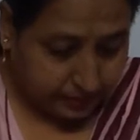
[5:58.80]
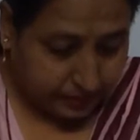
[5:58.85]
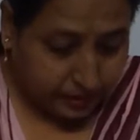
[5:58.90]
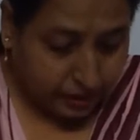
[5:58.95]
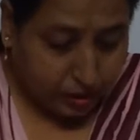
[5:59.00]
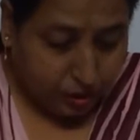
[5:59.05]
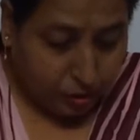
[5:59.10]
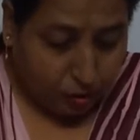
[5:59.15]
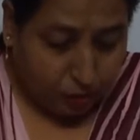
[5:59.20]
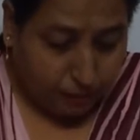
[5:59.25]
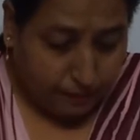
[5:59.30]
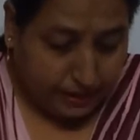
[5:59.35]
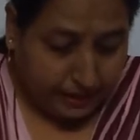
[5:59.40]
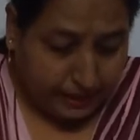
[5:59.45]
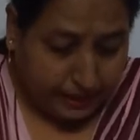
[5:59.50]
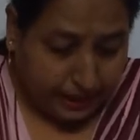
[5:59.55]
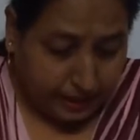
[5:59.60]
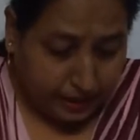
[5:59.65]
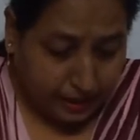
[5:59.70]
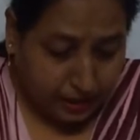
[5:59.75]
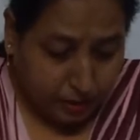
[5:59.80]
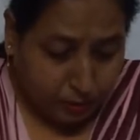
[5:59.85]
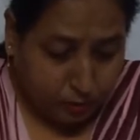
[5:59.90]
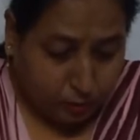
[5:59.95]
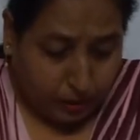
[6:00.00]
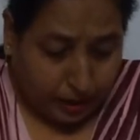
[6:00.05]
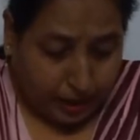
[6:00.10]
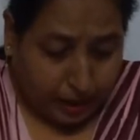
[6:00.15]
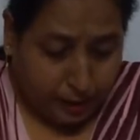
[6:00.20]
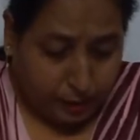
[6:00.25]
Omega to
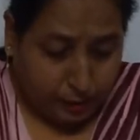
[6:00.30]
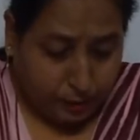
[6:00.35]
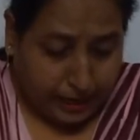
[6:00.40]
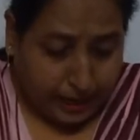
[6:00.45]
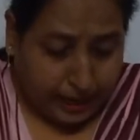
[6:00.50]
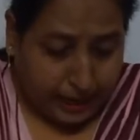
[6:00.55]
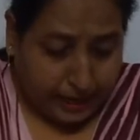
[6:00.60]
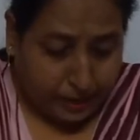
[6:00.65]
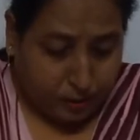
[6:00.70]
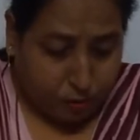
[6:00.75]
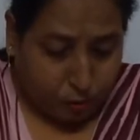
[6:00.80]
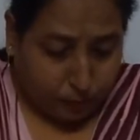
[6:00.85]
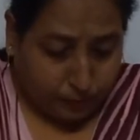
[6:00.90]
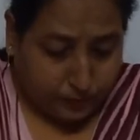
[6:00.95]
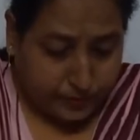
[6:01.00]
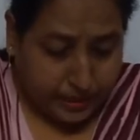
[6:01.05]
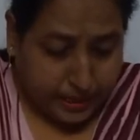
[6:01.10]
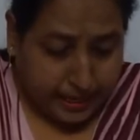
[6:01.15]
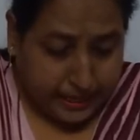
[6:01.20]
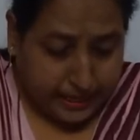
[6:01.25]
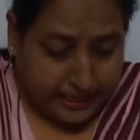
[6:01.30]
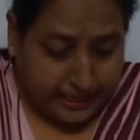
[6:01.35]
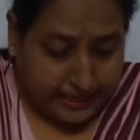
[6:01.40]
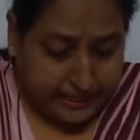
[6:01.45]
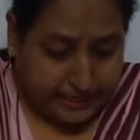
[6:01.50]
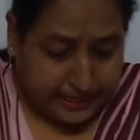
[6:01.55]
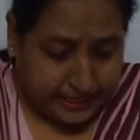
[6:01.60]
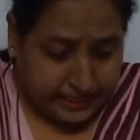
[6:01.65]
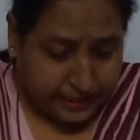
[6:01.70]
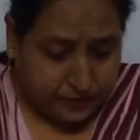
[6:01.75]
Iota and Ops. He
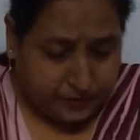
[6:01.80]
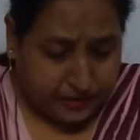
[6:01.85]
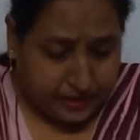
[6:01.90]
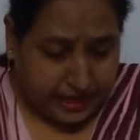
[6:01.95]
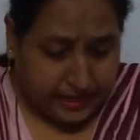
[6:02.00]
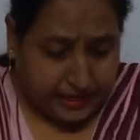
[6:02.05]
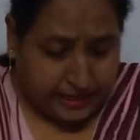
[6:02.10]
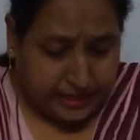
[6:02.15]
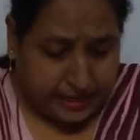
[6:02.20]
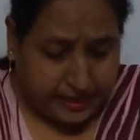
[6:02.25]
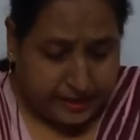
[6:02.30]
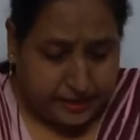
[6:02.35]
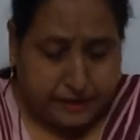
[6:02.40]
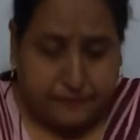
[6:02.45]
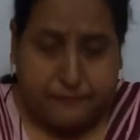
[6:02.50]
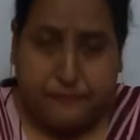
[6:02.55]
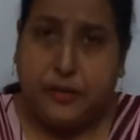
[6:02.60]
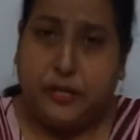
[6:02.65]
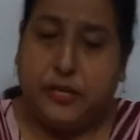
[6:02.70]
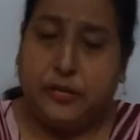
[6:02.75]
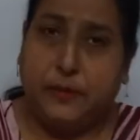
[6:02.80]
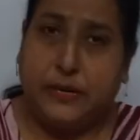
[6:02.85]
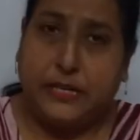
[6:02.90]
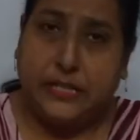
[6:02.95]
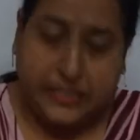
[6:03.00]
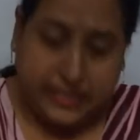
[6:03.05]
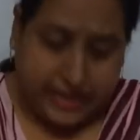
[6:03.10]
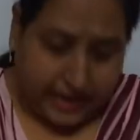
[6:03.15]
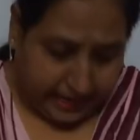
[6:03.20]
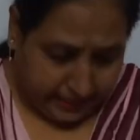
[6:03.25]
says, we are in a refreshment
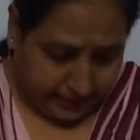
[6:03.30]
stand.